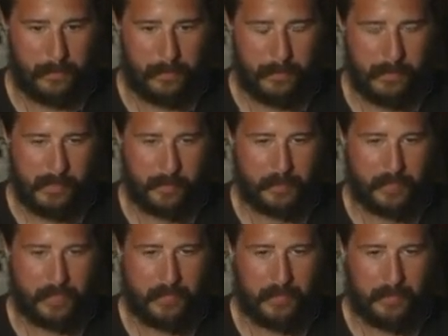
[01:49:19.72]
All right, we're
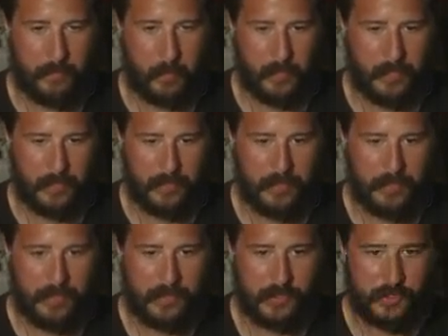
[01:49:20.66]
getting
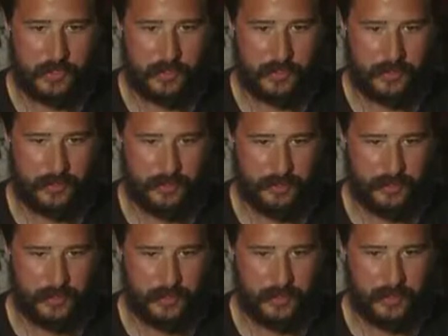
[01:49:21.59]
somewhere-ish.
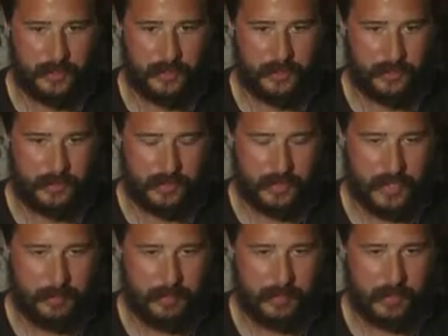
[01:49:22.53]
Let's
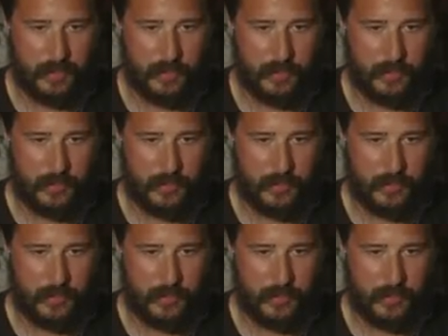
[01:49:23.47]
keep this going.